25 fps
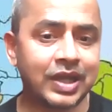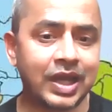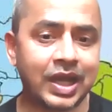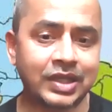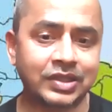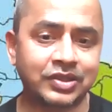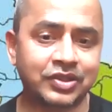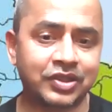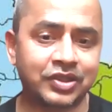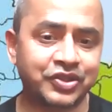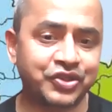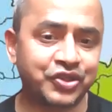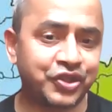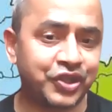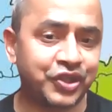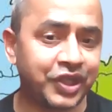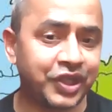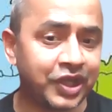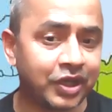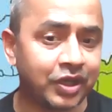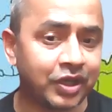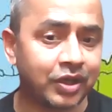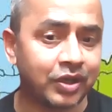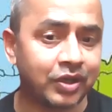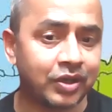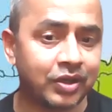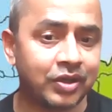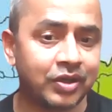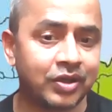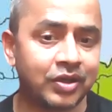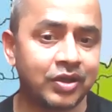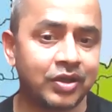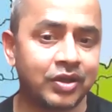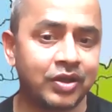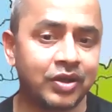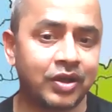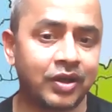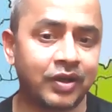as the chair
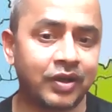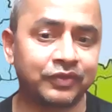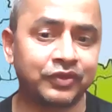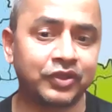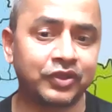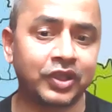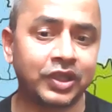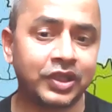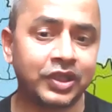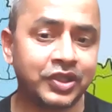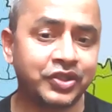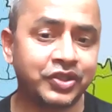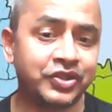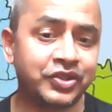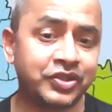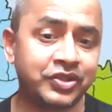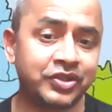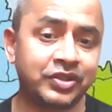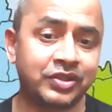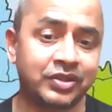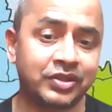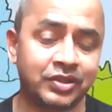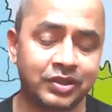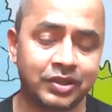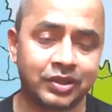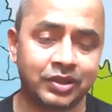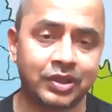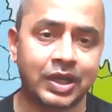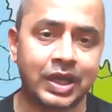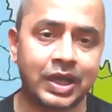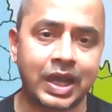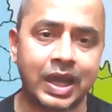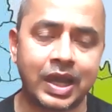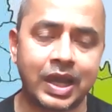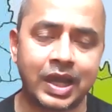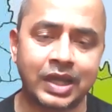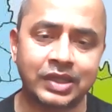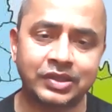of the least
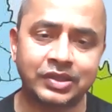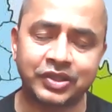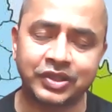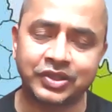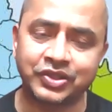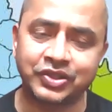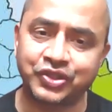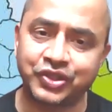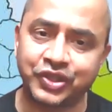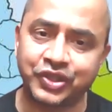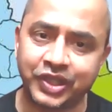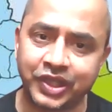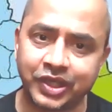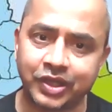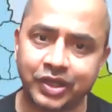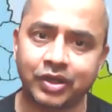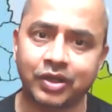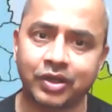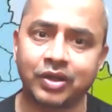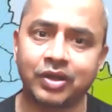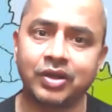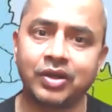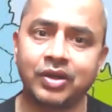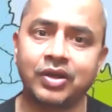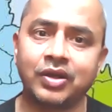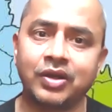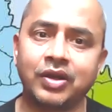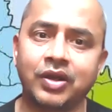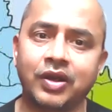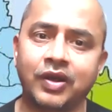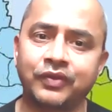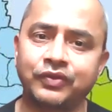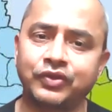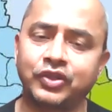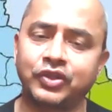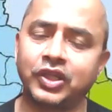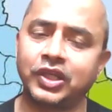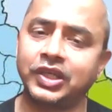as the chair
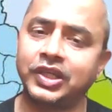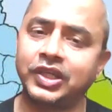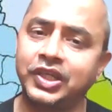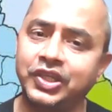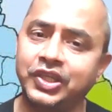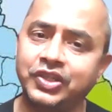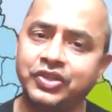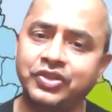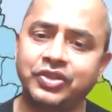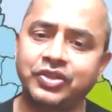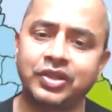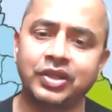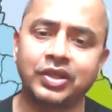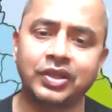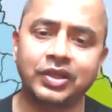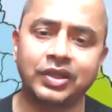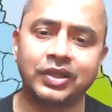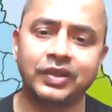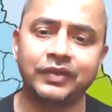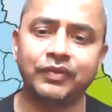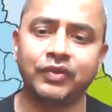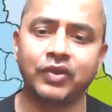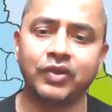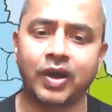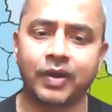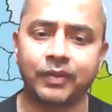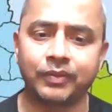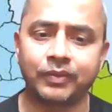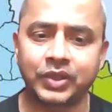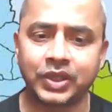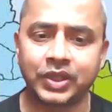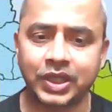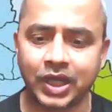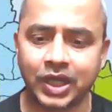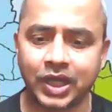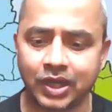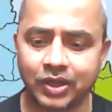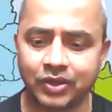of the least developed
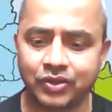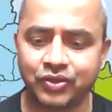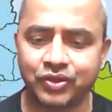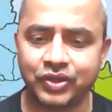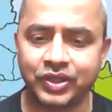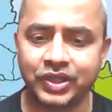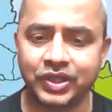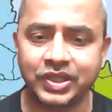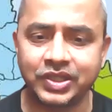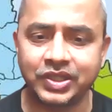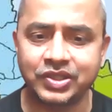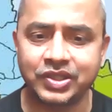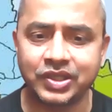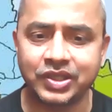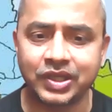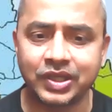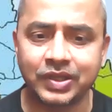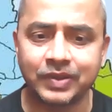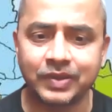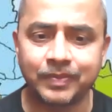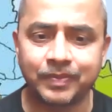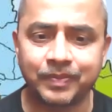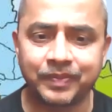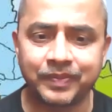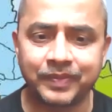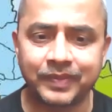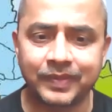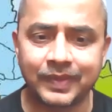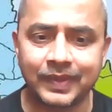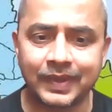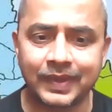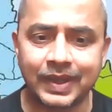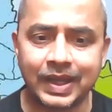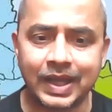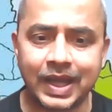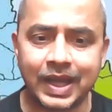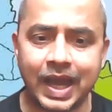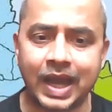countries
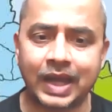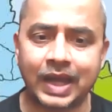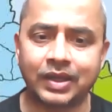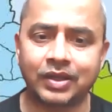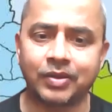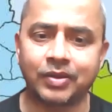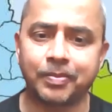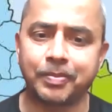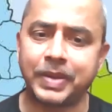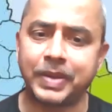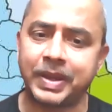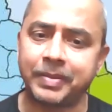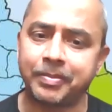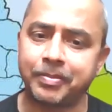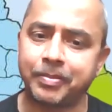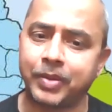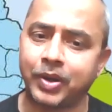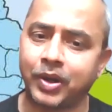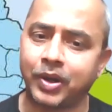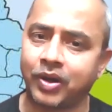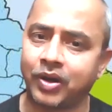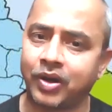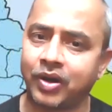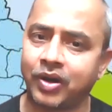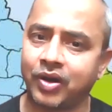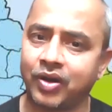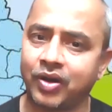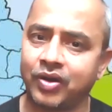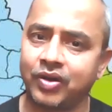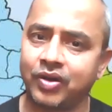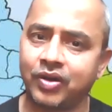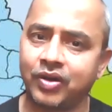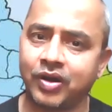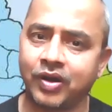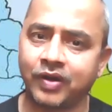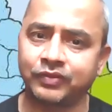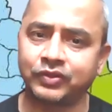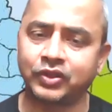and a member
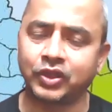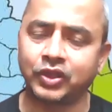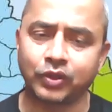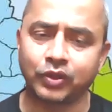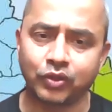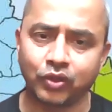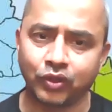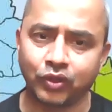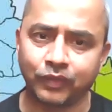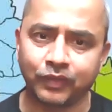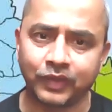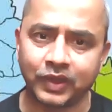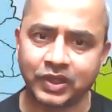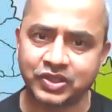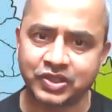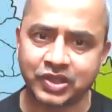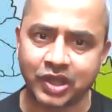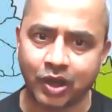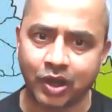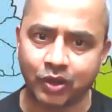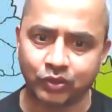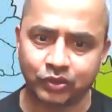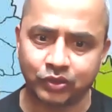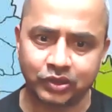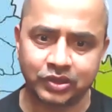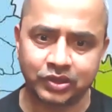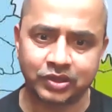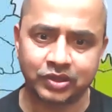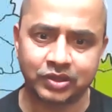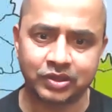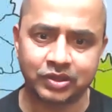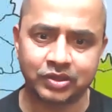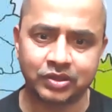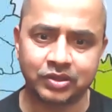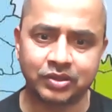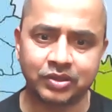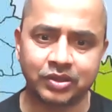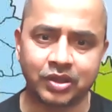of the Global South,
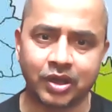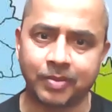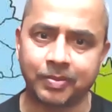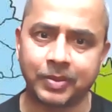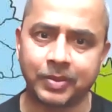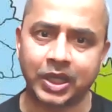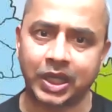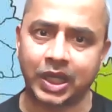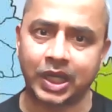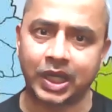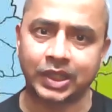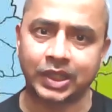among